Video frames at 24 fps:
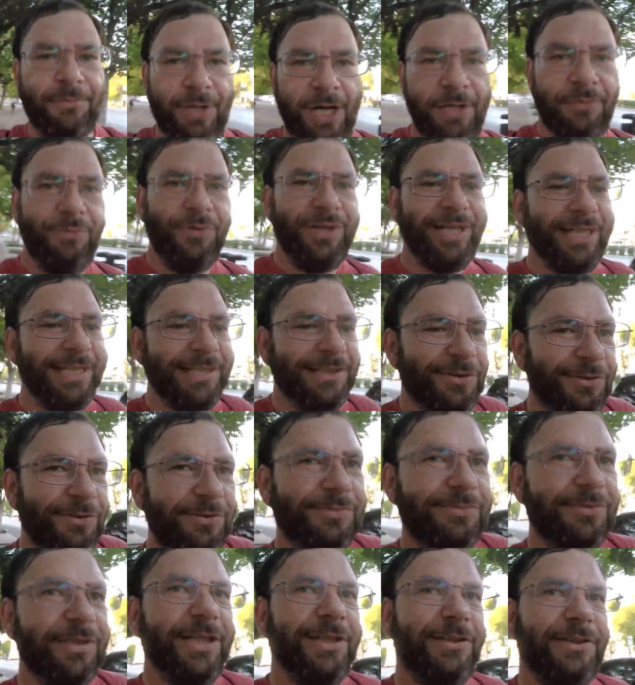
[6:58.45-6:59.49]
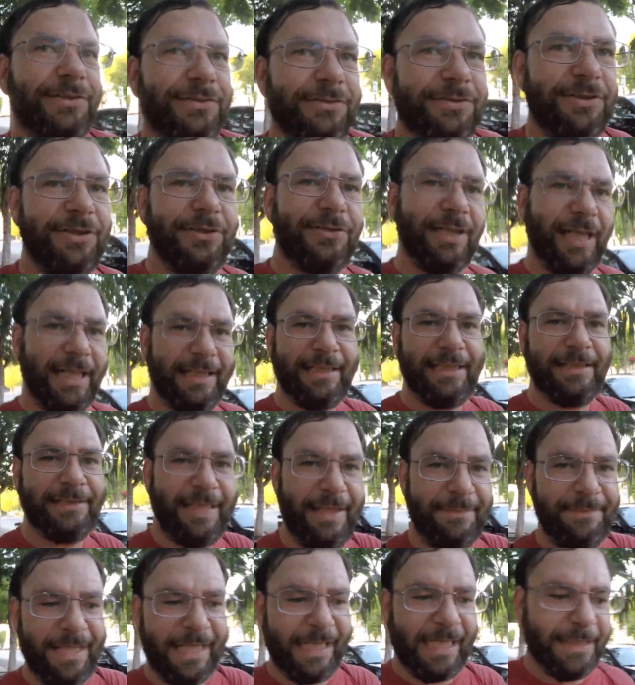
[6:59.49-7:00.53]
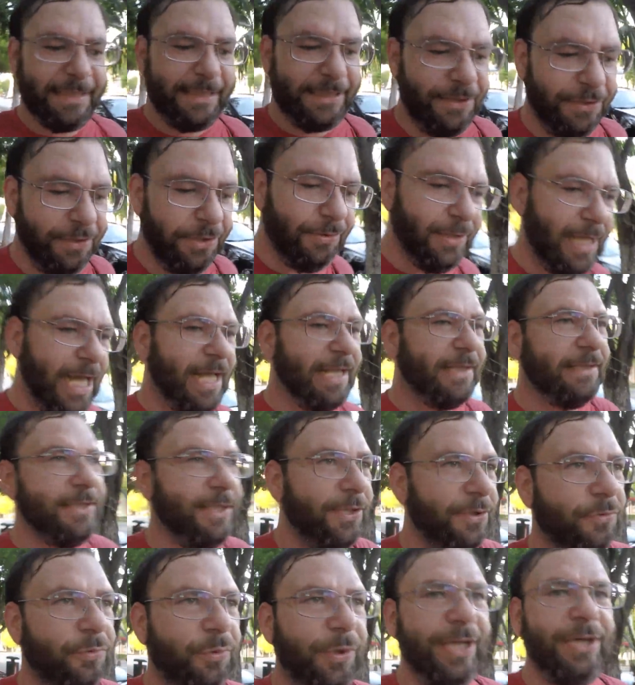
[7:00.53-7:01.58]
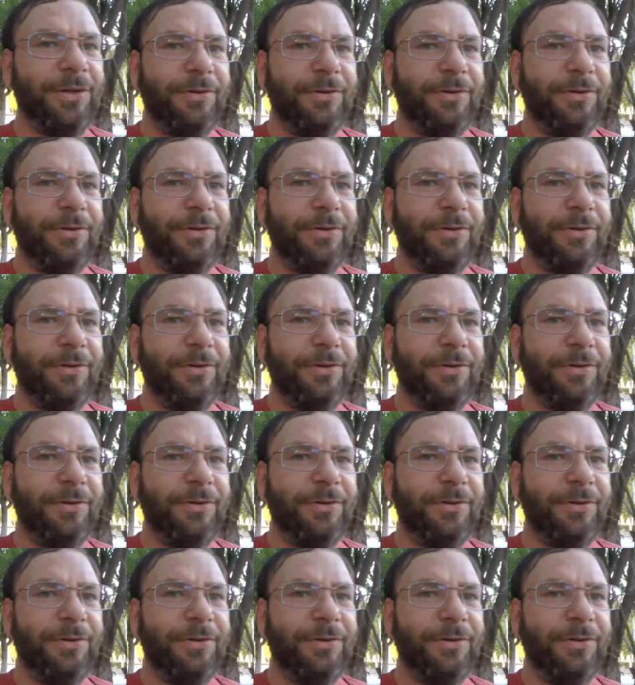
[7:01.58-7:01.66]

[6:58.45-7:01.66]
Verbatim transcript: I really don't, you know, just like the same thing I tell you guys, you know, we